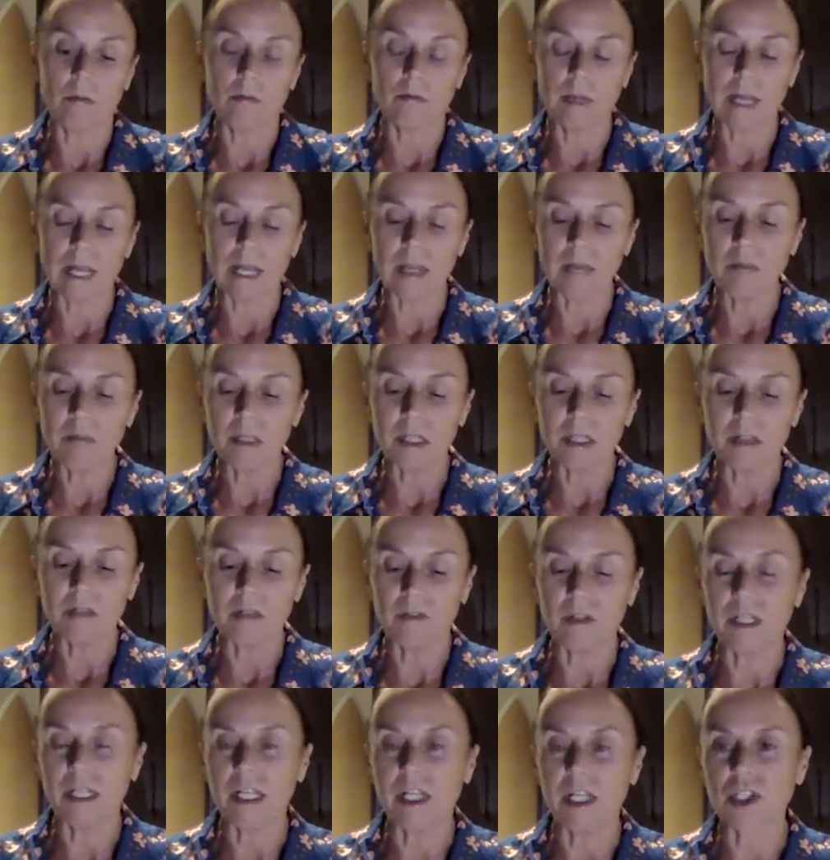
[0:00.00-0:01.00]
and being
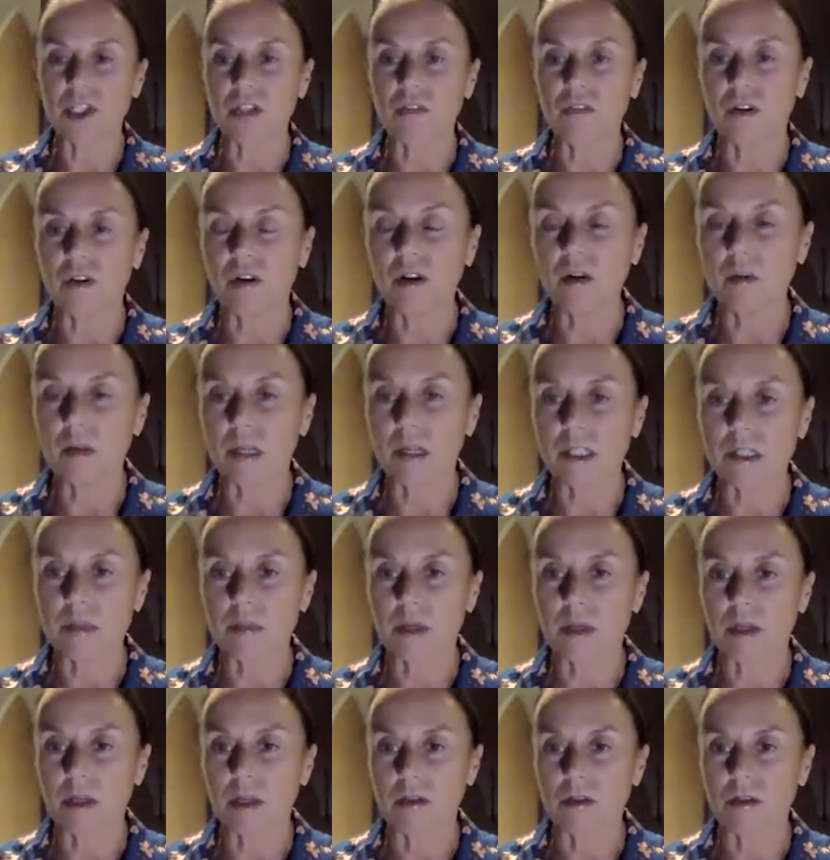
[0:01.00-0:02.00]
financially viable, I
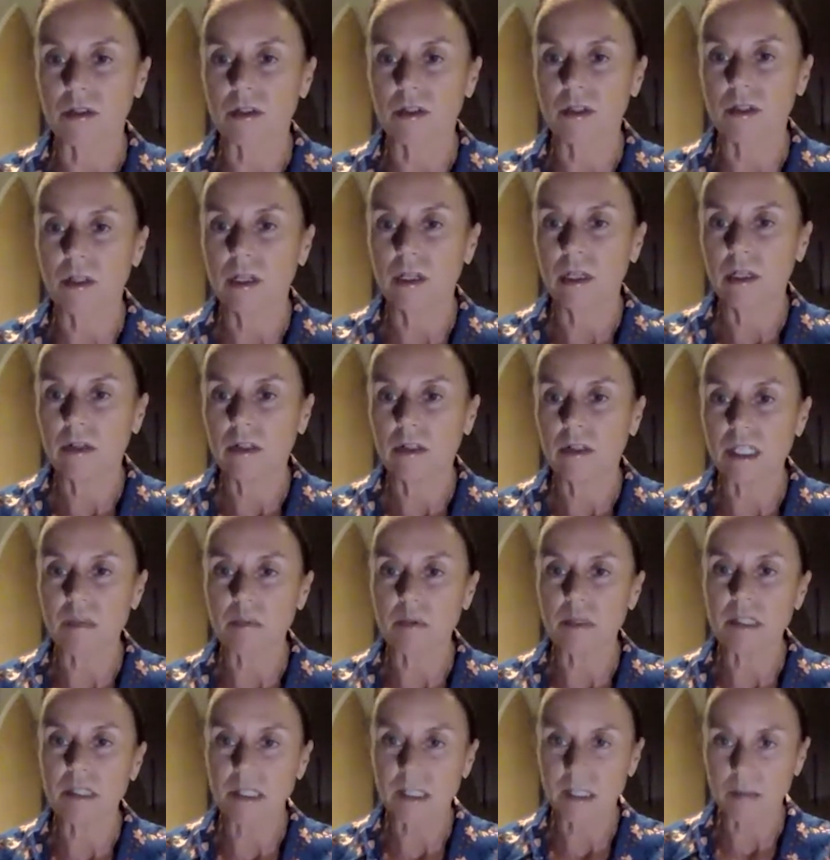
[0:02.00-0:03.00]
suppose? Because there's
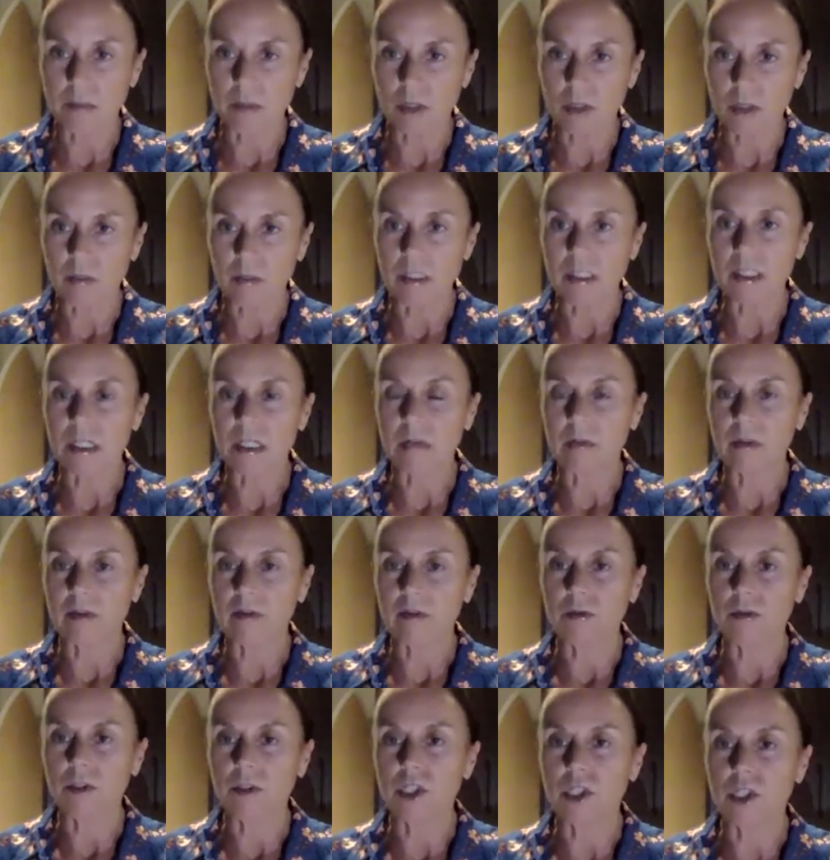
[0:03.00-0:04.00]
been some comments coming
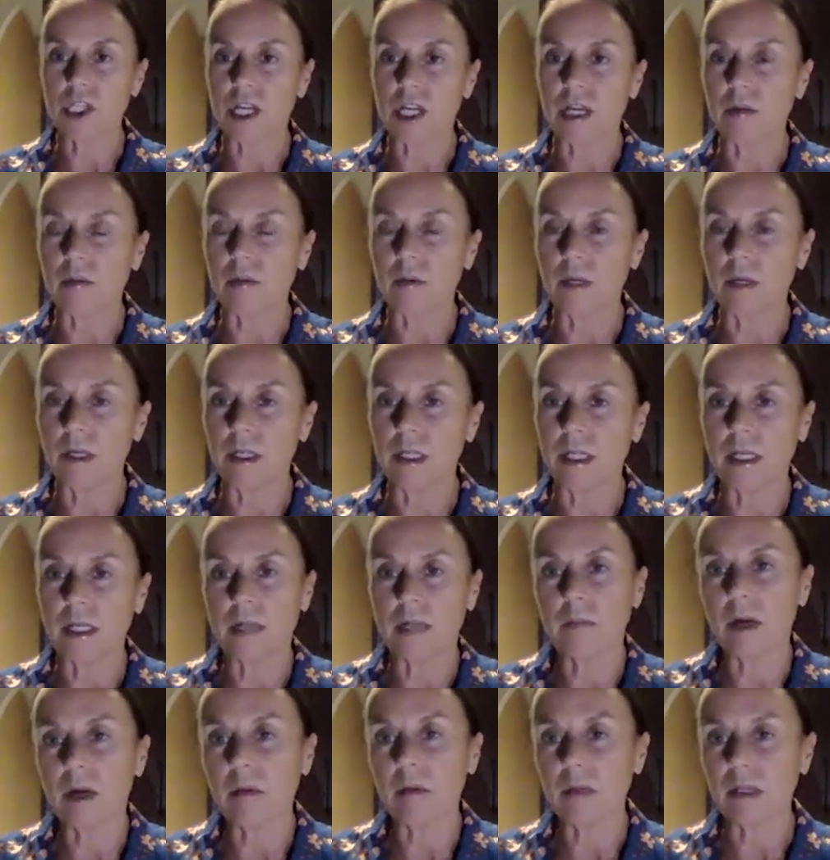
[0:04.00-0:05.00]
through the chat where, yeah, it
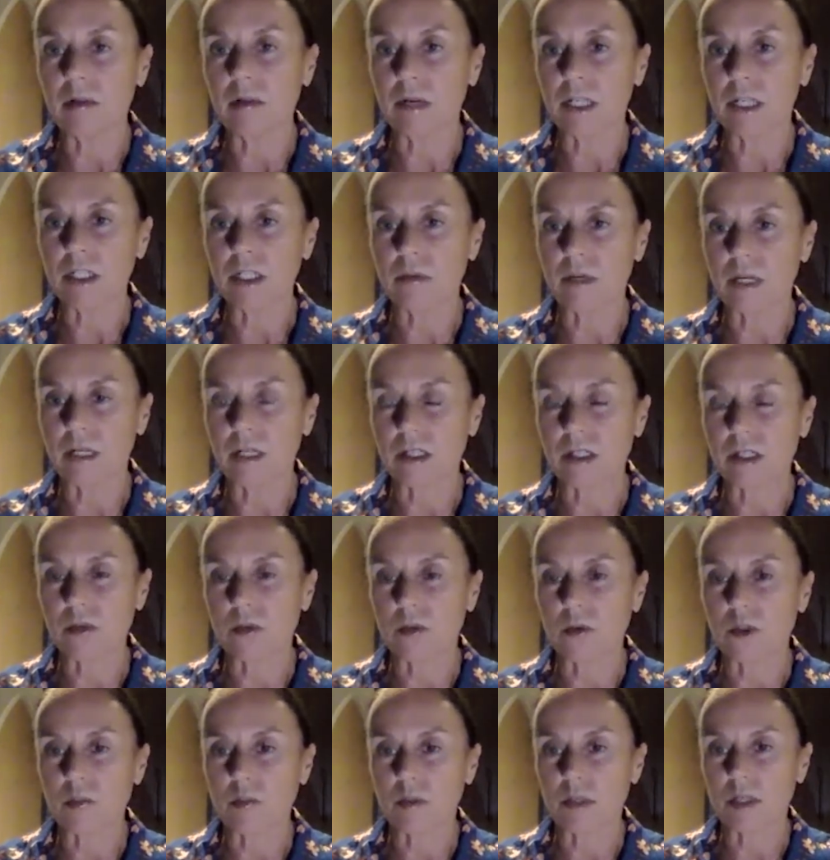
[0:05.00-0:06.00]
might be great to
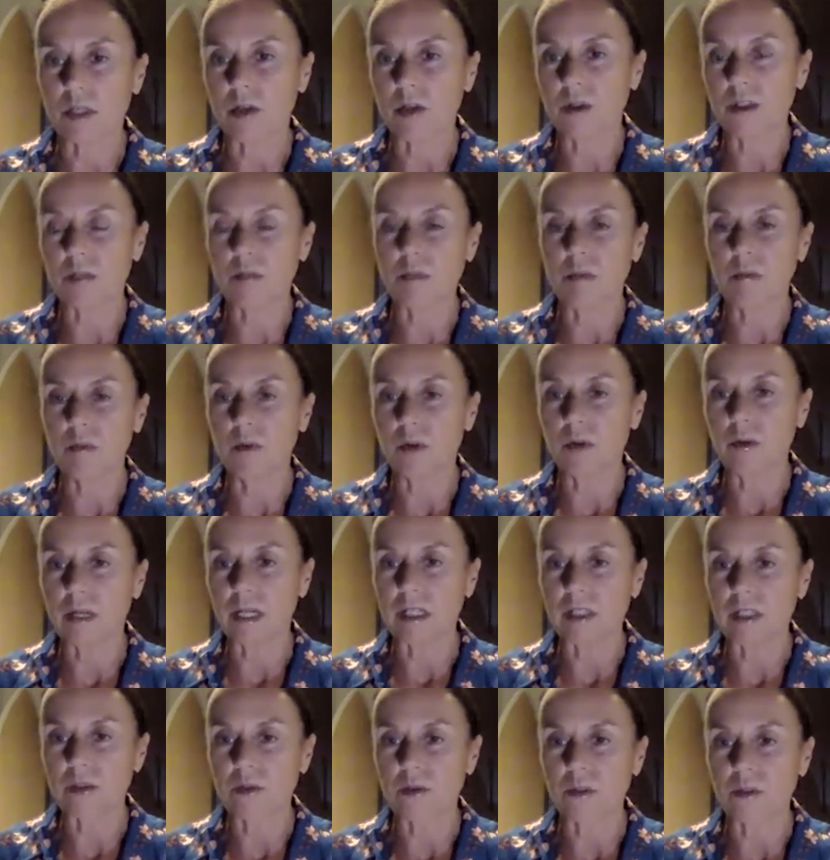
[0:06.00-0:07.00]
outsource, but it costs me more to
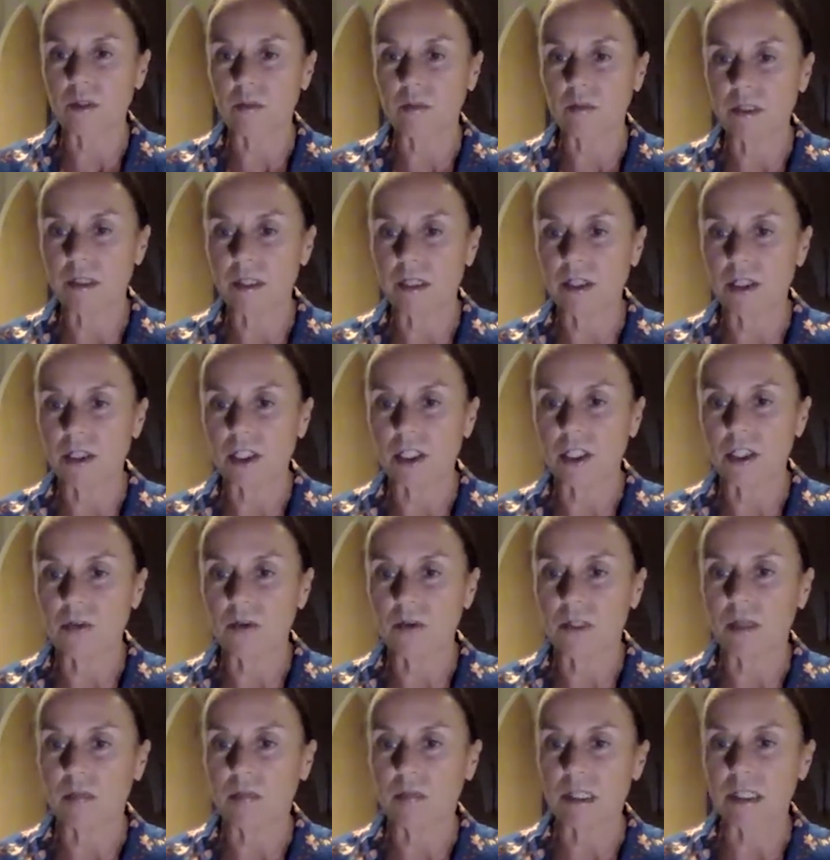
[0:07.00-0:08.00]
outsource than potentially
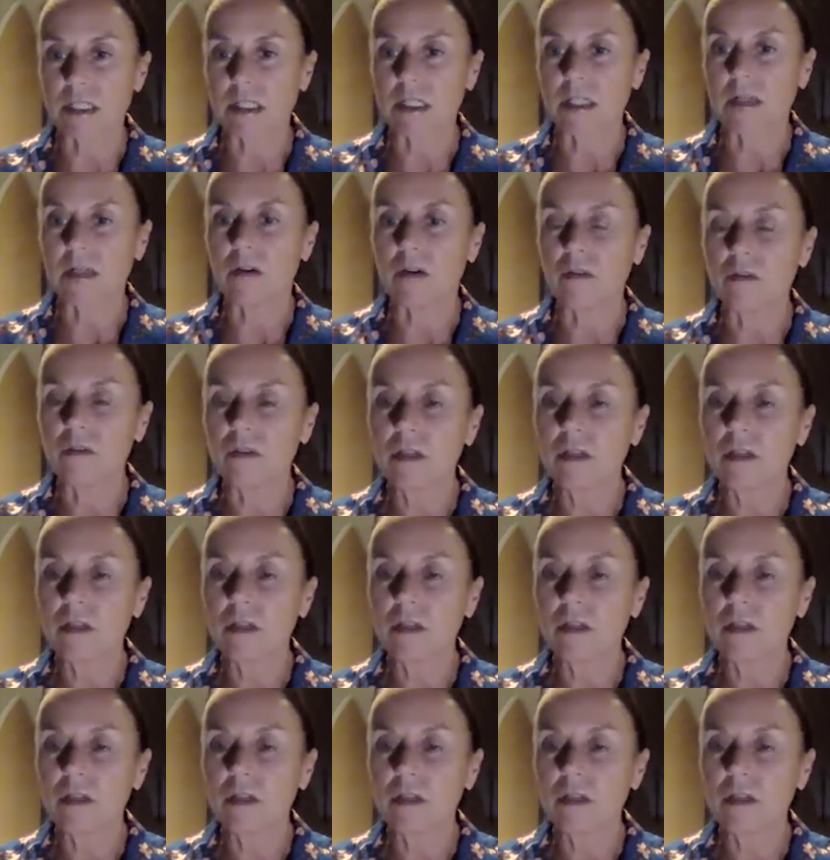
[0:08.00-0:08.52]
doing it myself.